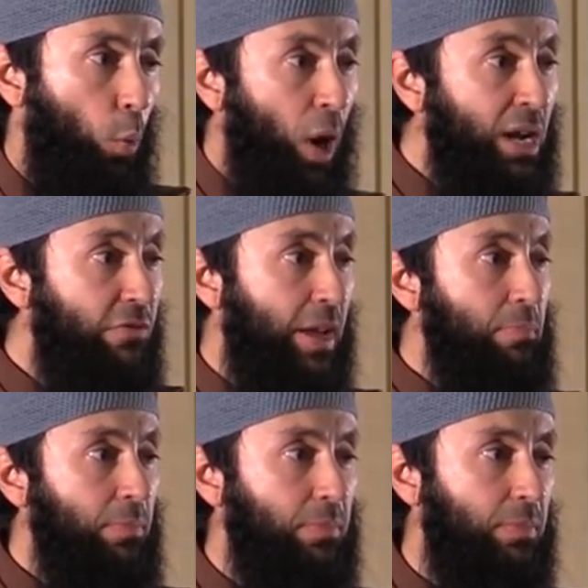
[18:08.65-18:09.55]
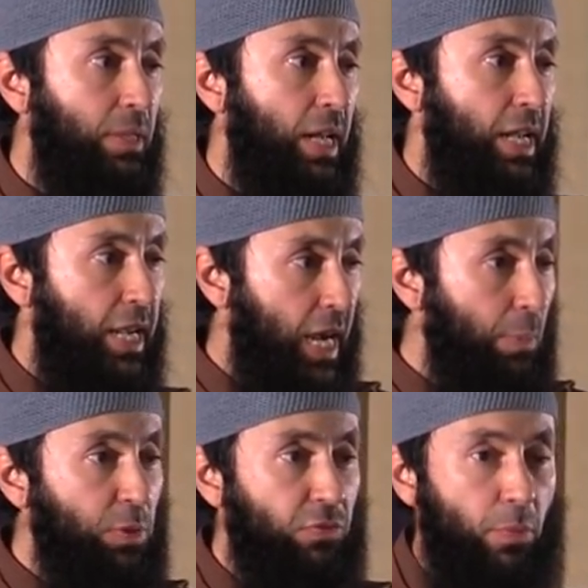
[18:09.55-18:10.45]
One of them
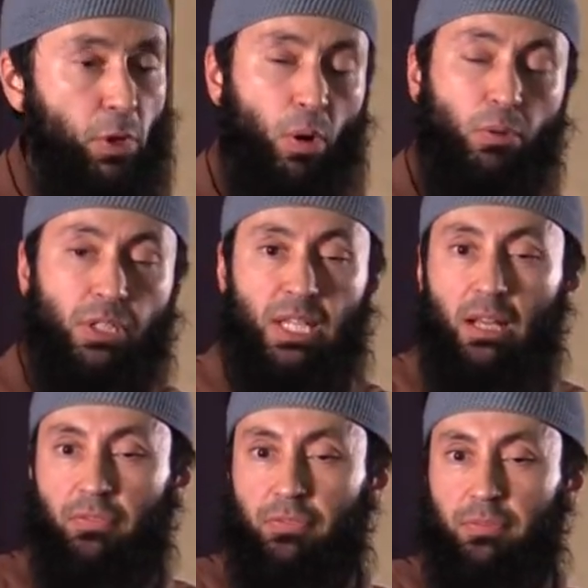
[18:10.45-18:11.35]
comes from your own self,